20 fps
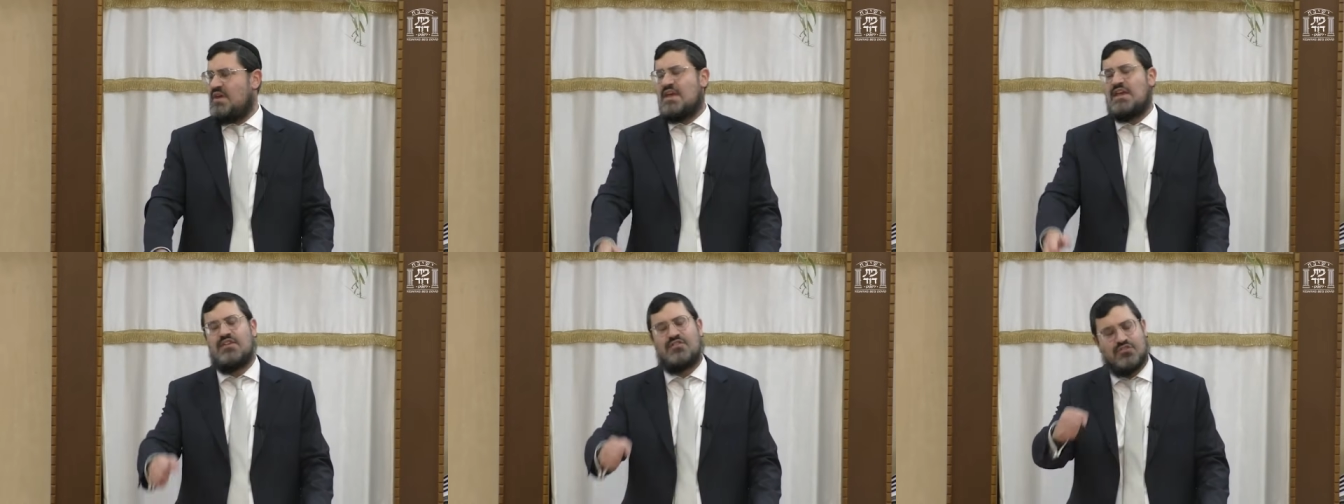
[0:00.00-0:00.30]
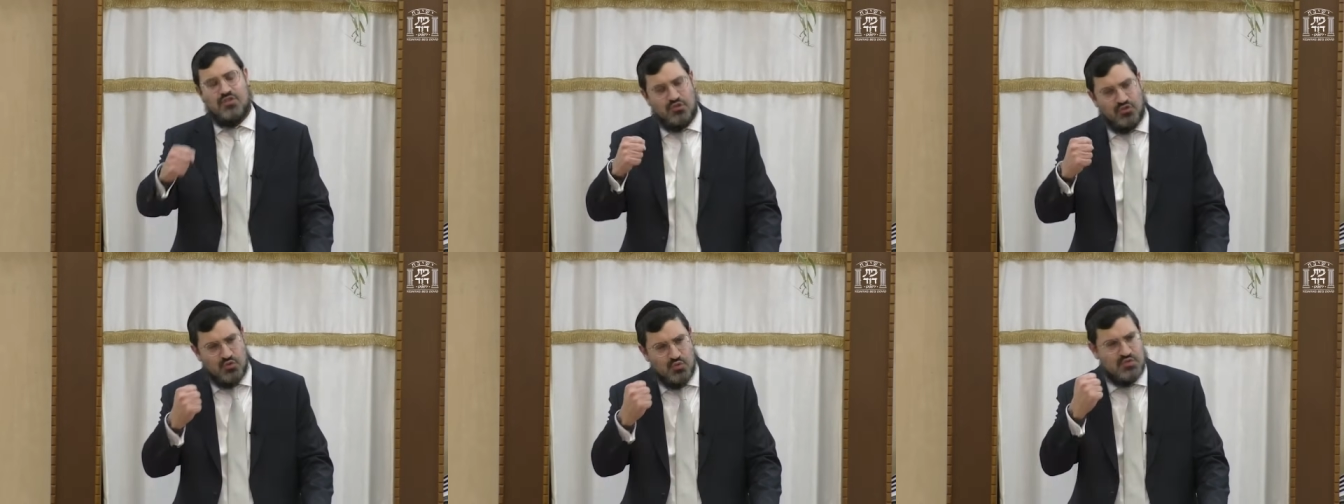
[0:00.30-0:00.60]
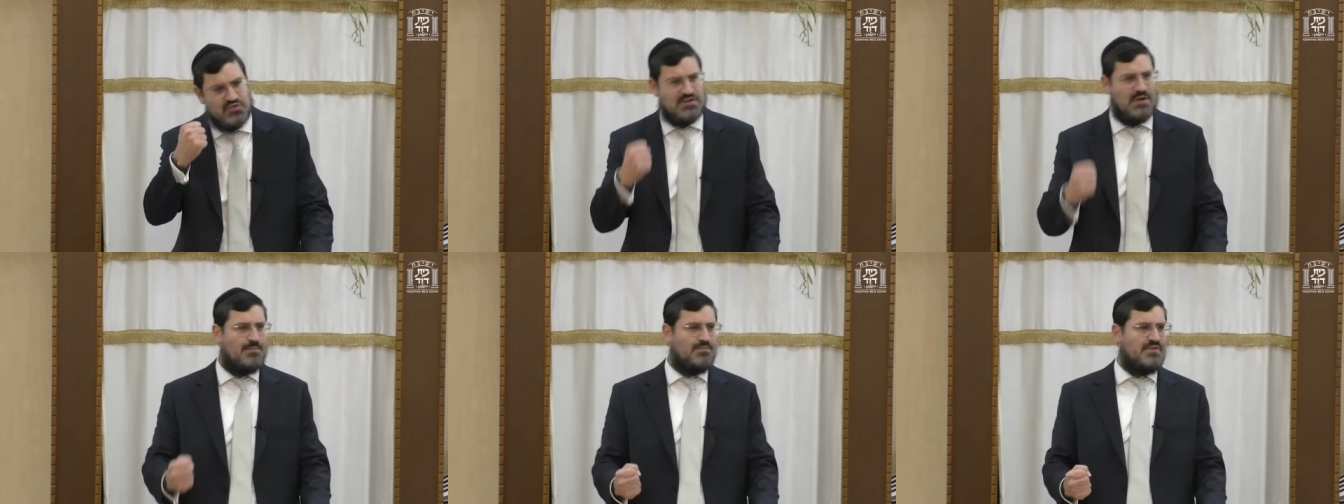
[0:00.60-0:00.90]
is to do
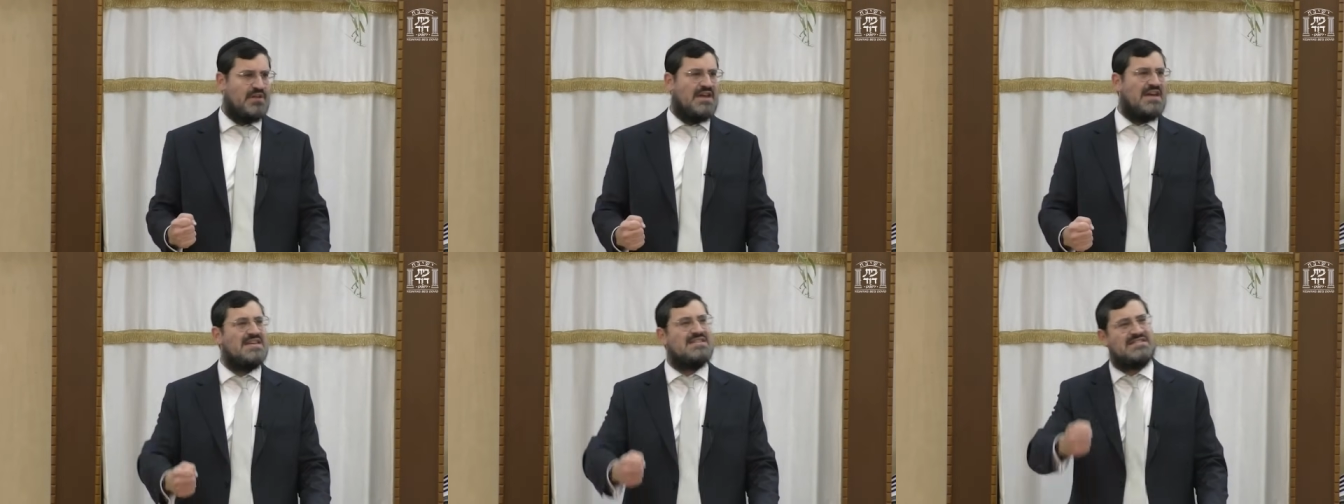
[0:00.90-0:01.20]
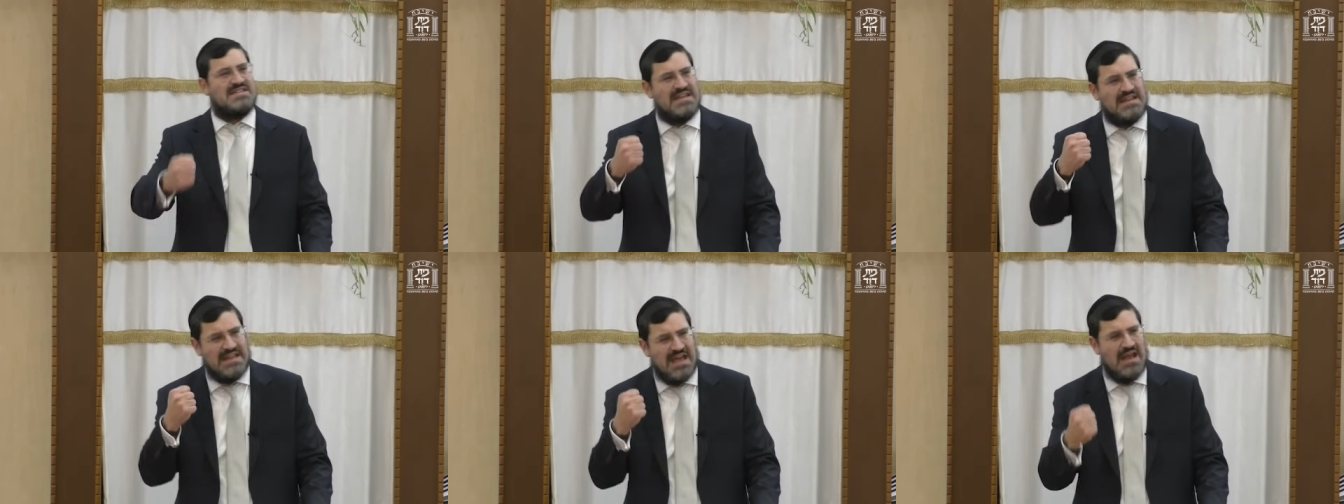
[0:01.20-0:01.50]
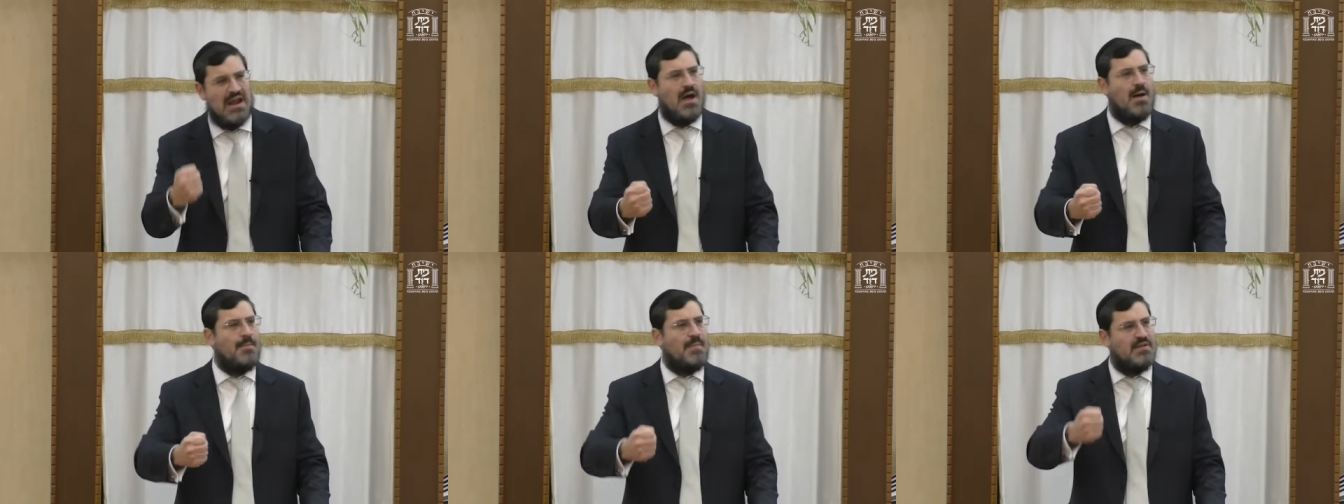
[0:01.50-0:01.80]
something, is to
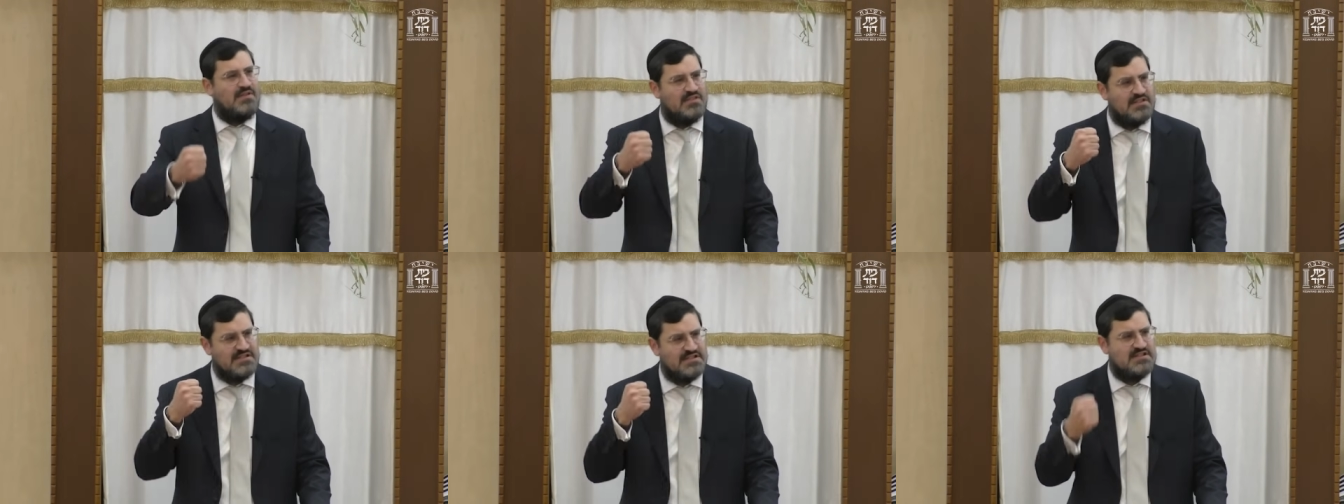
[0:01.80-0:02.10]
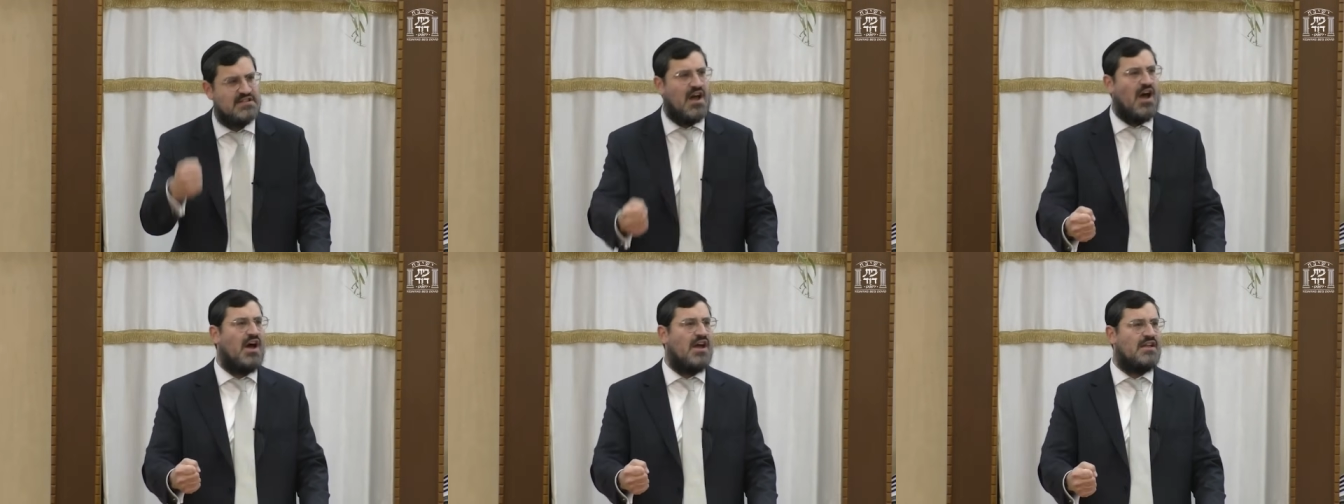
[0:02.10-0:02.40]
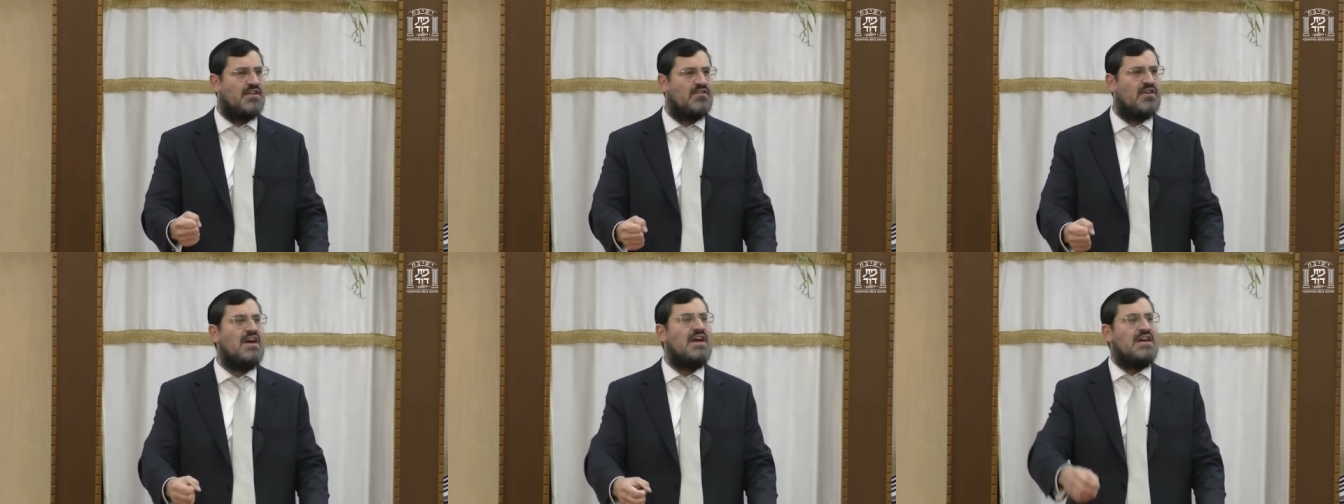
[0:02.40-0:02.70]
get up and
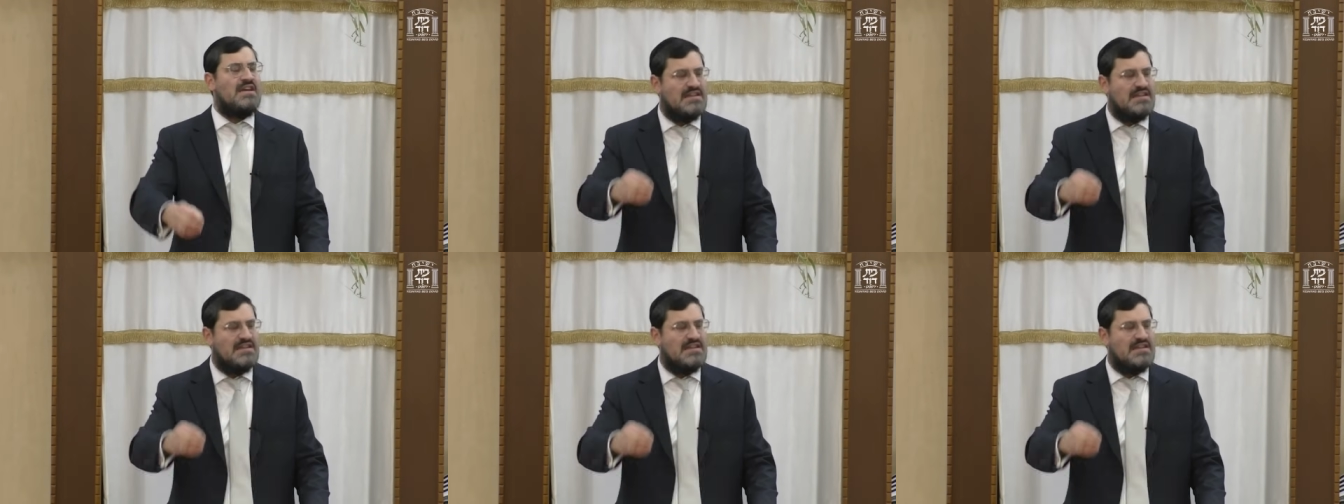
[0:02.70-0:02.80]
decide,